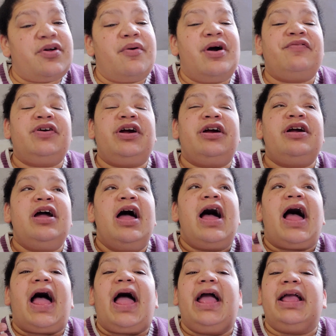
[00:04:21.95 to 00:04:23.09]
However,
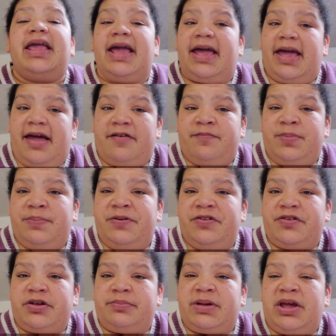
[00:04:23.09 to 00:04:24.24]
I can't have
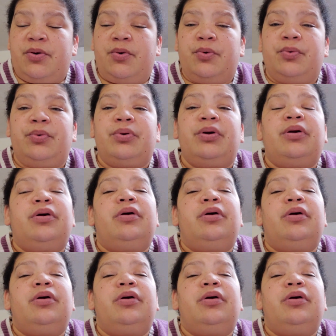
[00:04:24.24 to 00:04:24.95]
babies on my own.